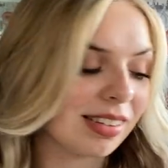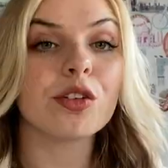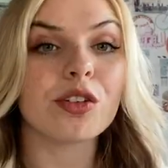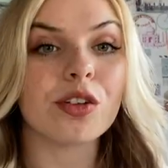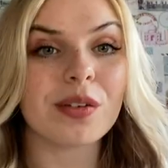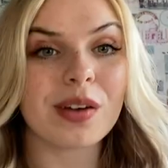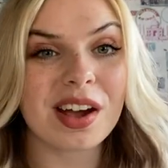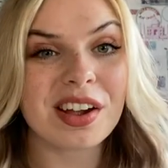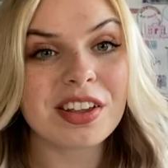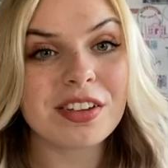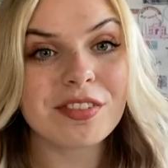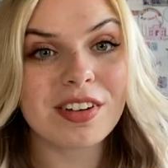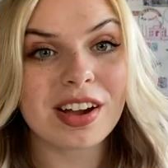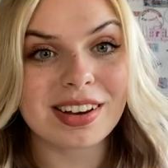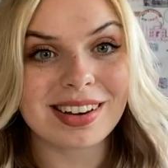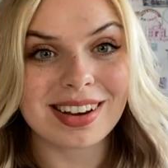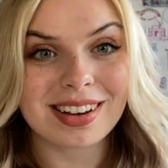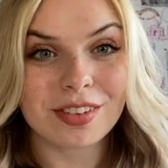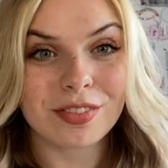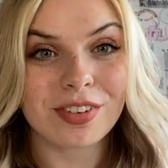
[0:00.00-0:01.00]
So now you've
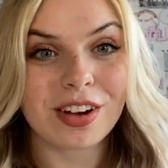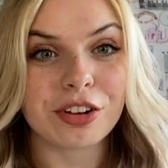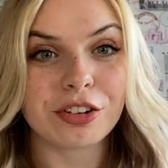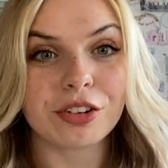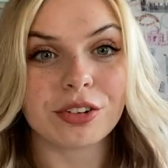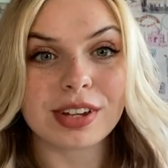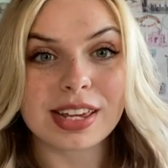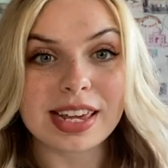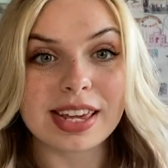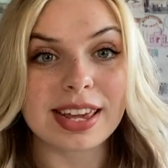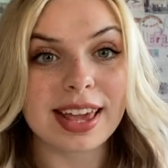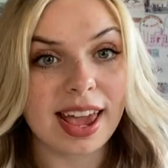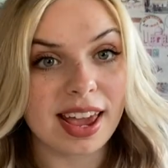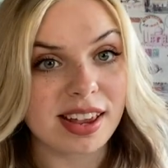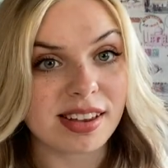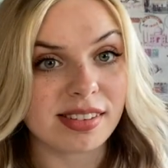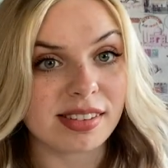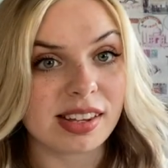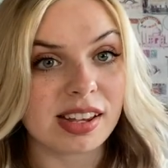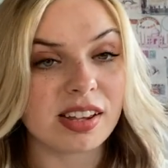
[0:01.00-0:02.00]
identified your key
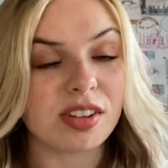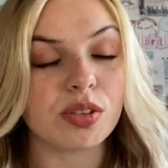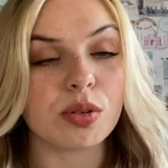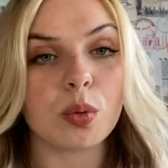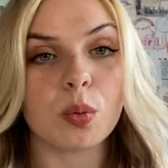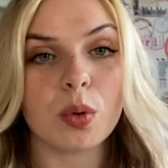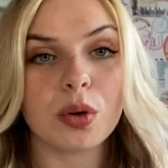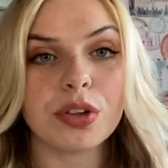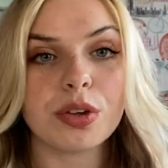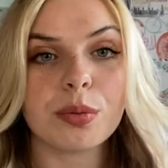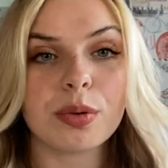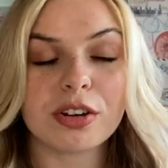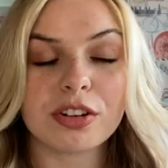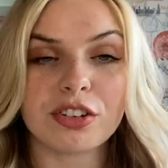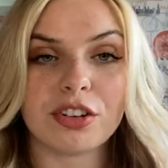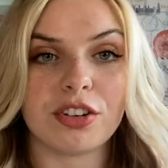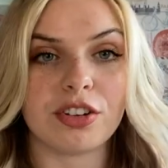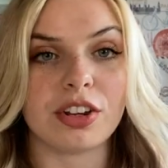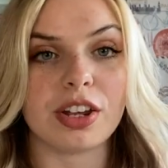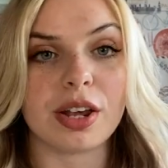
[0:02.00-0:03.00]
cases, what you want
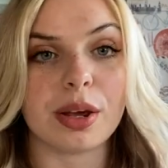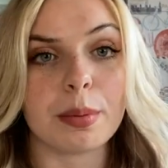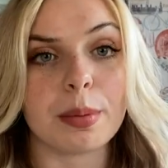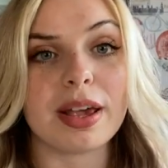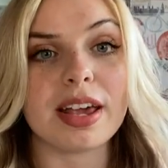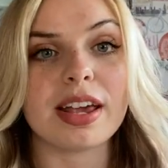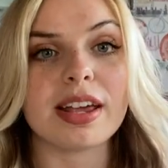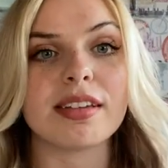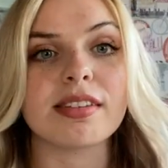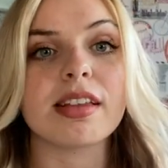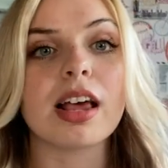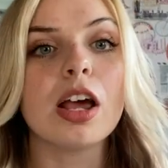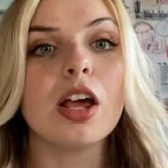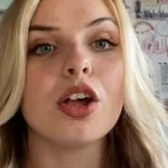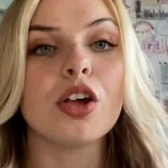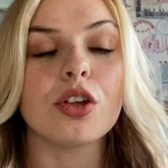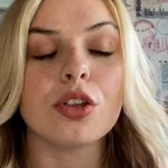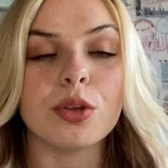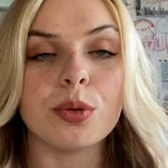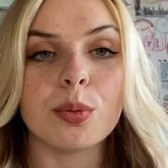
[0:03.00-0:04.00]
to do is
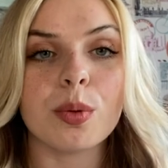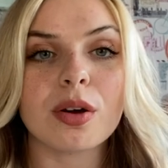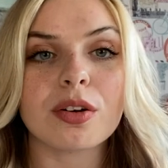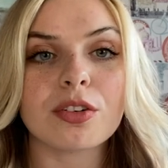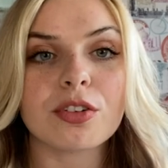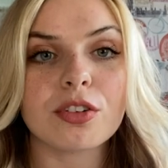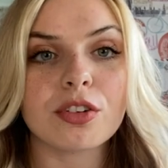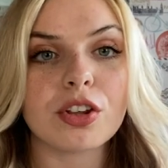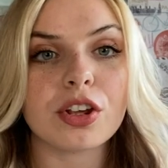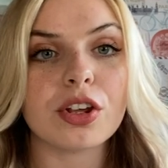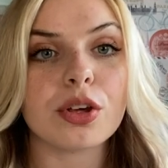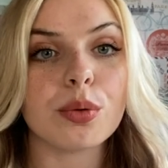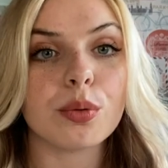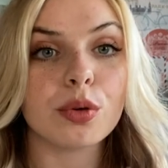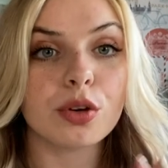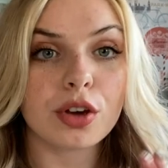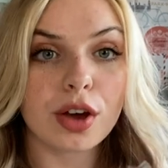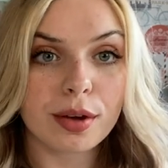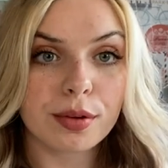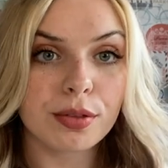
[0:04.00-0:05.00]
you want to
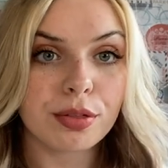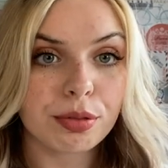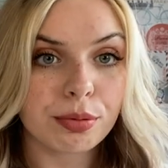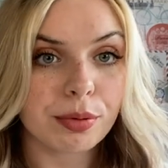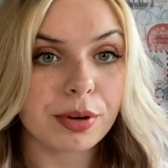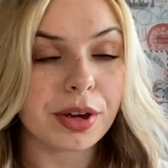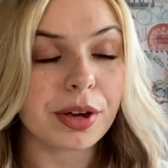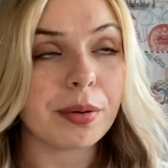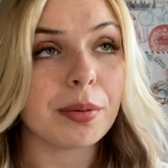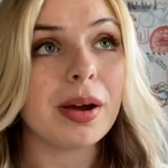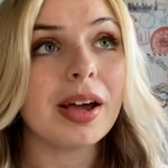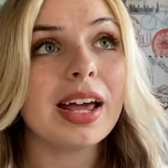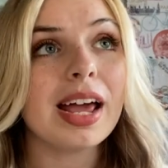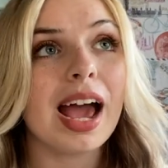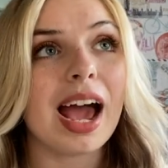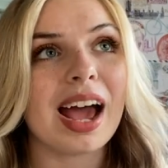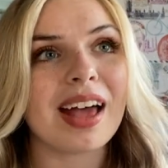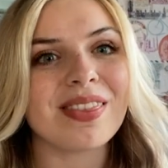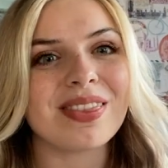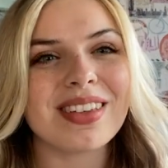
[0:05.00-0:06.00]
go through,
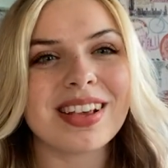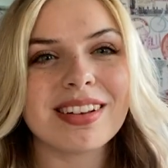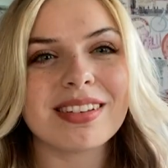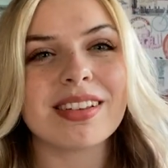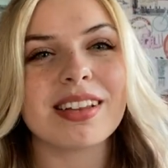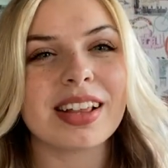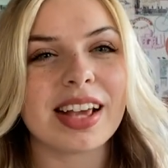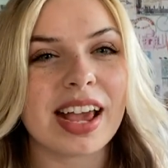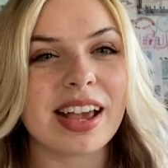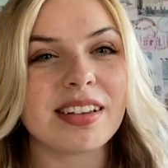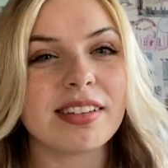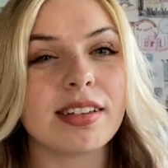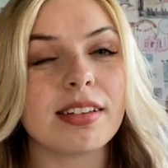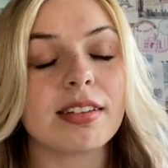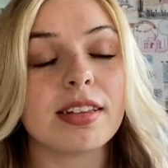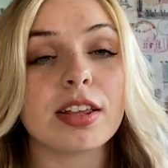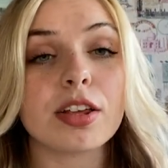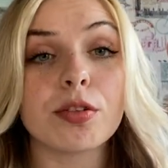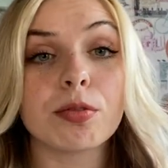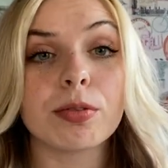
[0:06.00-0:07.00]
and these are the cases
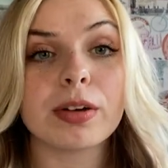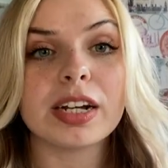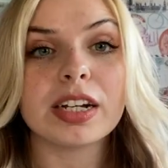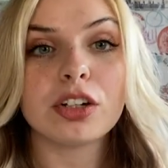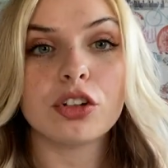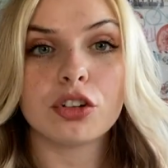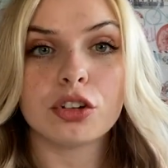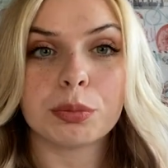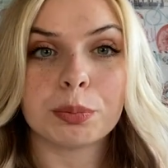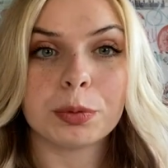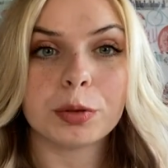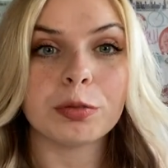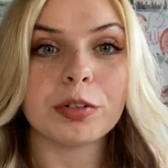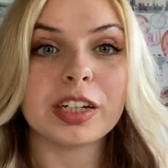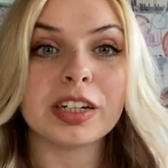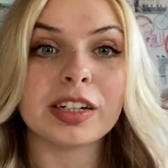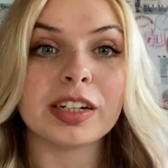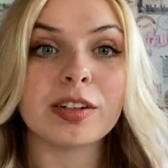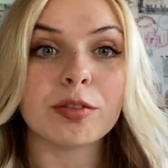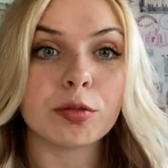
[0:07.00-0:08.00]
that you really should be
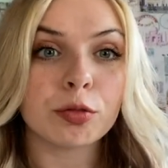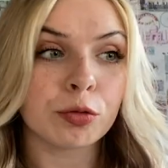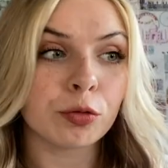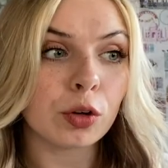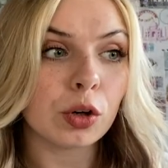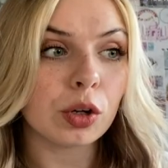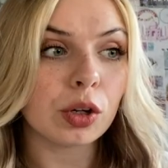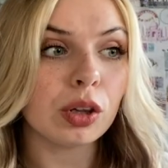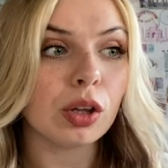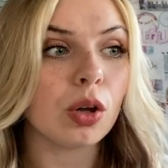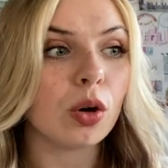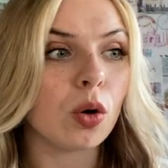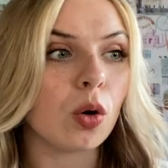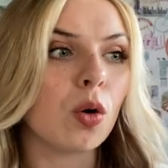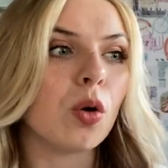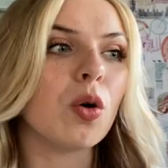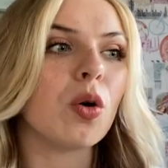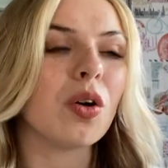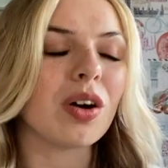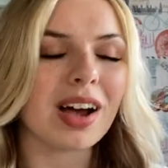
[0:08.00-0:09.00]
reading in full,
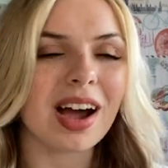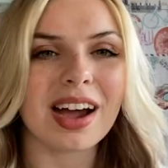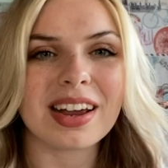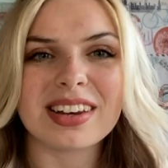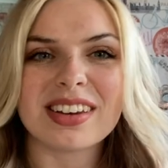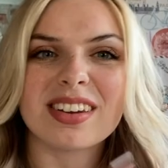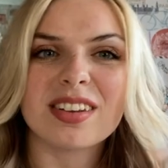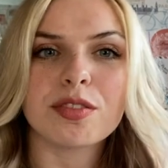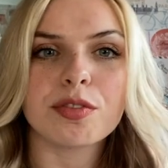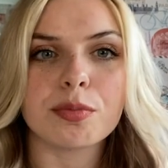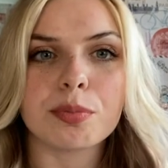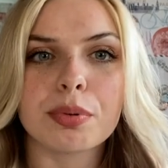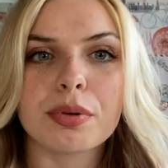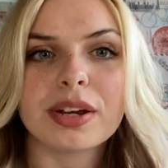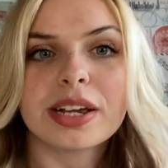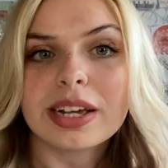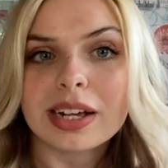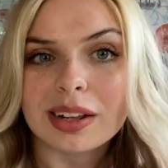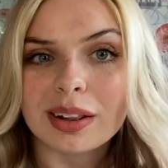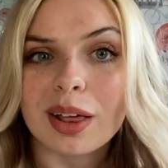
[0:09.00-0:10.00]
or kind of
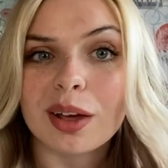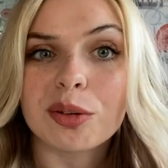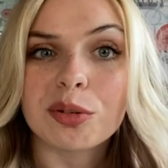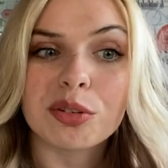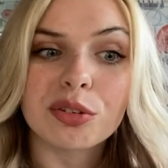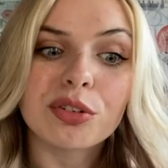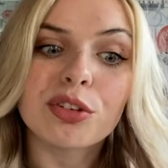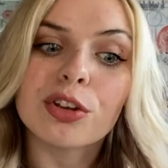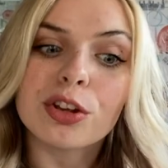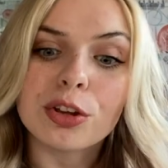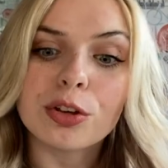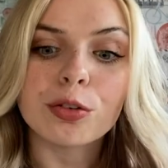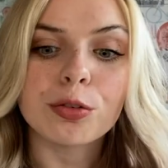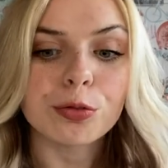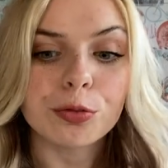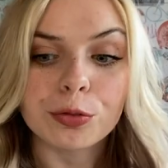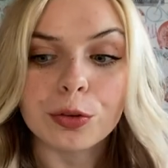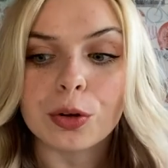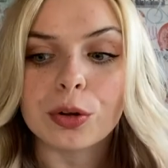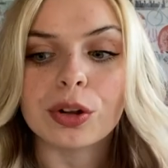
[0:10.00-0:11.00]
pretty close to
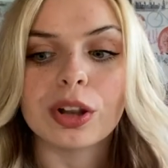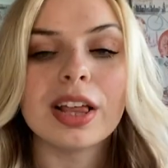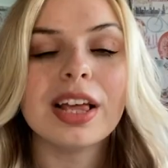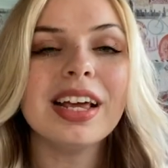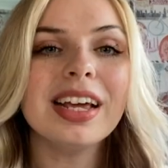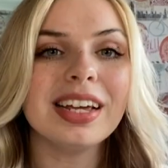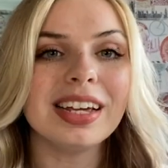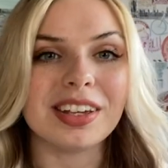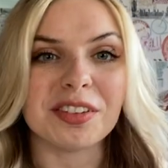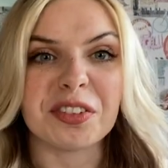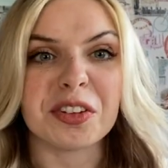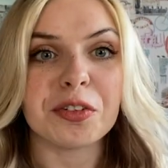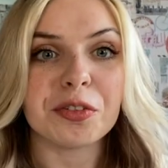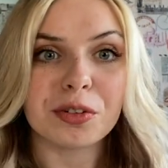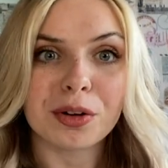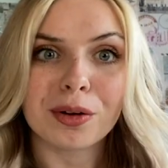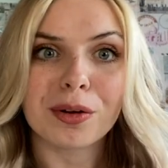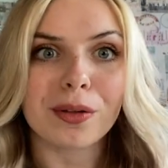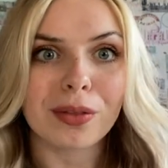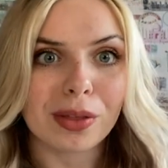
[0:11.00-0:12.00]
full if you've
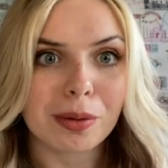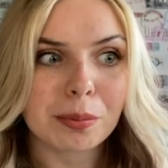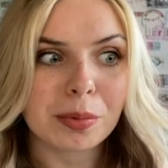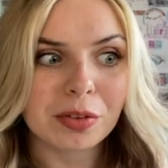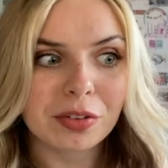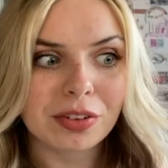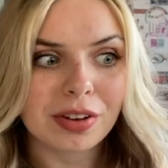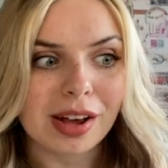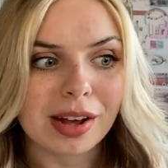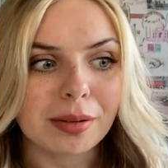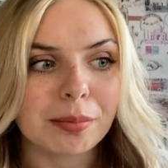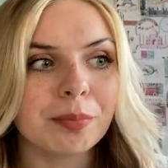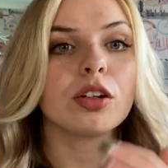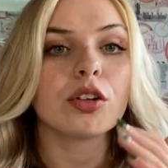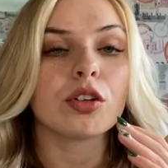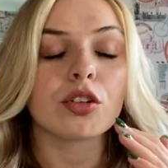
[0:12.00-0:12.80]
not got that much time.